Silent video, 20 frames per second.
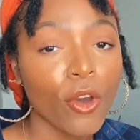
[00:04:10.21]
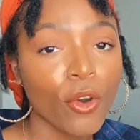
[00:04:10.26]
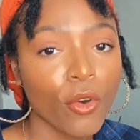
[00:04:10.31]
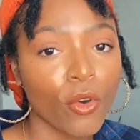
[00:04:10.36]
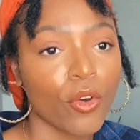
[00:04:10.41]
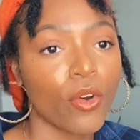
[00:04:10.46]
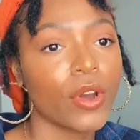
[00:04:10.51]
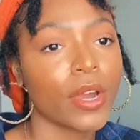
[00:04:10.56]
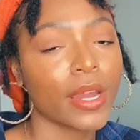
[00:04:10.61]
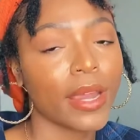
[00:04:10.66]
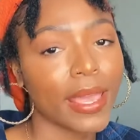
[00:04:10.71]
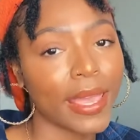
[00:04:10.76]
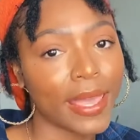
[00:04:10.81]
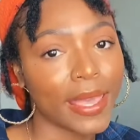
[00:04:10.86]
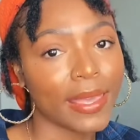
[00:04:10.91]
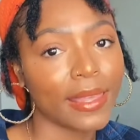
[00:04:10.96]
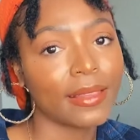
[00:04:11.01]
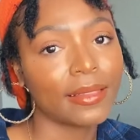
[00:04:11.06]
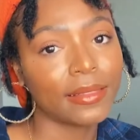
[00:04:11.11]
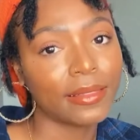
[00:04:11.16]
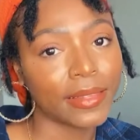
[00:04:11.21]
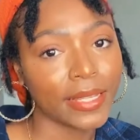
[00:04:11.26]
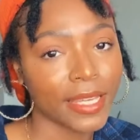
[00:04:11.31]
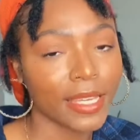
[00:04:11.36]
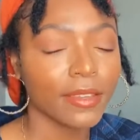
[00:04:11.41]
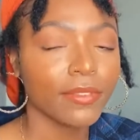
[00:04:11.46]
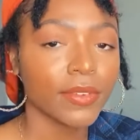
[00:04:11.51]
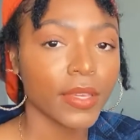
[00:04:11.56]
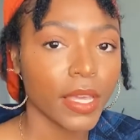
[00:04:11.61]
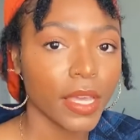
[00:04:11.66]
or a
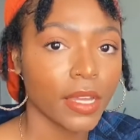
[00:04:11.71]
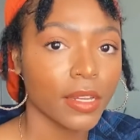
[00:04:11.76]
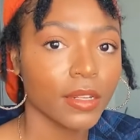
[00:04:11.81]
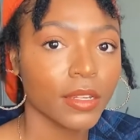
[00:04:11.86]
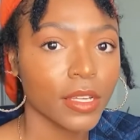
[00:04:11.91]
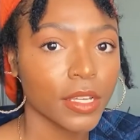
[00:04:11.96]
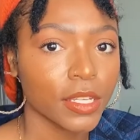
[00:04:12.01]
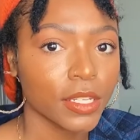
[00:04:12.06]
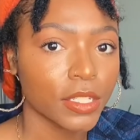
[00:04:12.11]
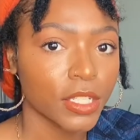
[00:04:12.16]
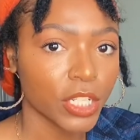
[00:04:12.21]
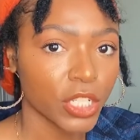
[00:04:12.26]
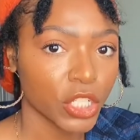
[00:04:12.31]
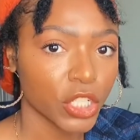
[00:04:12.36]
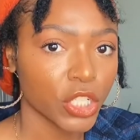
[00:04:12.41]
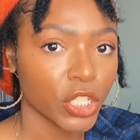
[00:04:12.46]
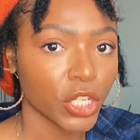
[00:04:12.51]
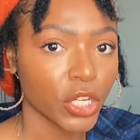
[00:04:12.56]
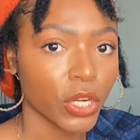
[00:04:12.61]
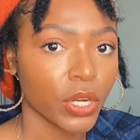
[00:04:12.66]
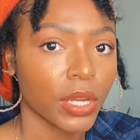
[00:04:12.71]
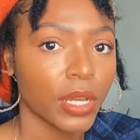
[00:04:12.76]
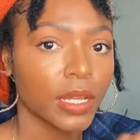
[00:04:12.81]
leave-in conditioner,